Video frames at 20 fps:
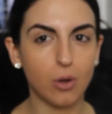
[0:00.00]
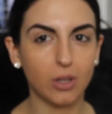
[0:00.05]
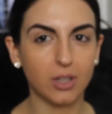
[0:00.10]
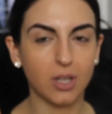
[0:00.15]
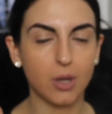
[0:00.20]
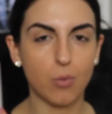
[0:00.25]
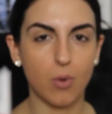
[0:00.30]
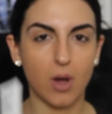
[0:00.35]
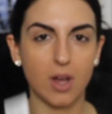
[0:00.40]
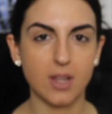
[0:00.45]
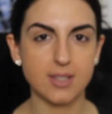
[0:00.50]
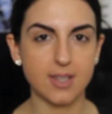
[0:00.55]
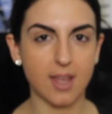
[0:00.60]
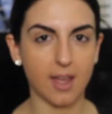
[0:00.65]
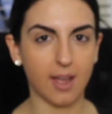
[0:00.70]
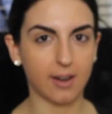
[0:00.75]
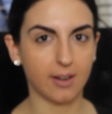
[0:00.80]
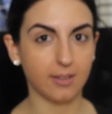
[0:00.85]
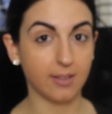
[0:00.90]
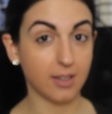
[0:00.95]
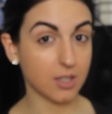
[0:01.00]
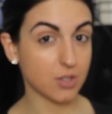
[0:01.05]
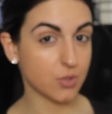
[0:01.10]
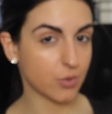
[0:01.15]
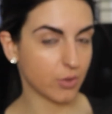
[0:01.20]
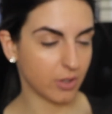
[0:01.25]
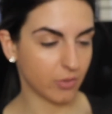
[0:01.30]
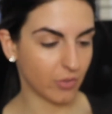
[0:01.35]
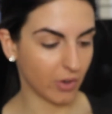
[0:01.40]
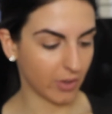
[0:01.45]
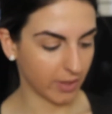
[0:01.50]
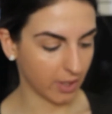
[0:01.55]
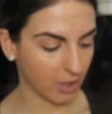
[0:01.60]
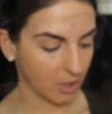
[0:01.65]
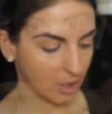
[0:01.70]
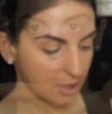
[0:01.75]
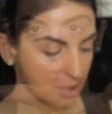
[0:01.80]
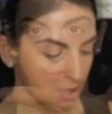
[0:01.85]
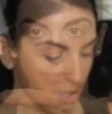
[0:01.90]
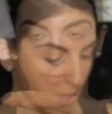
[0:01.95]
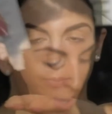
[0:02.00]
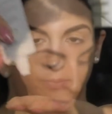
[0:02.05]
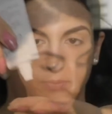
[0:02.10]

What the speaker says: only once and I think it's really good.